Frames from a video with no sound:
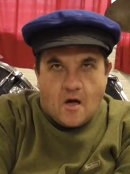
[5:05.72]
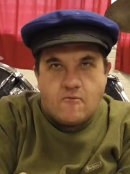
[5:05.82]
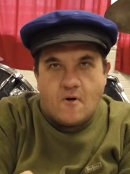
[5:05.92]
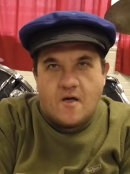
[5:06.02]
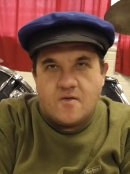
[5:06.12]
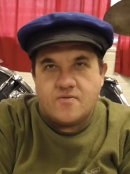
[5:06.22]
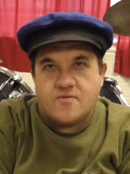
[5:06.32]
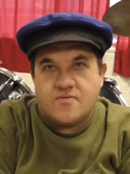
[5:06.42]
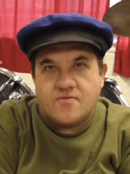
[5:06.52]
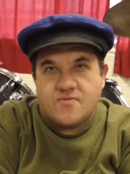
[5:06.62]
All right,
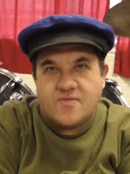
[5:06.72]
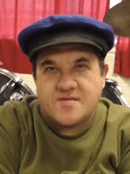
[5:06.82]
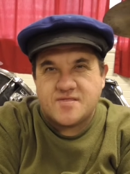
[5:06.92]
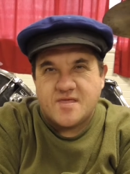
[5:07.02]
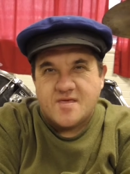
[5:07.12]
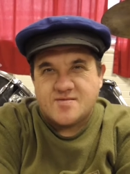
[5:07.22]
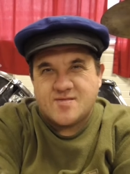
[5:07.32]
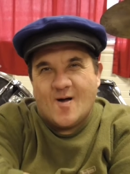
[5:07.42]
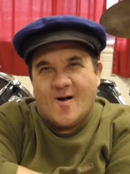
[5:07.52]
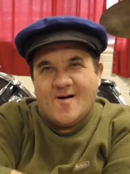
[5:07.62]
let's
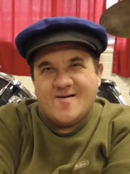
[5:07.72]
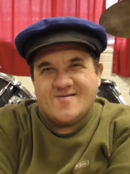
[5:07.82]
start.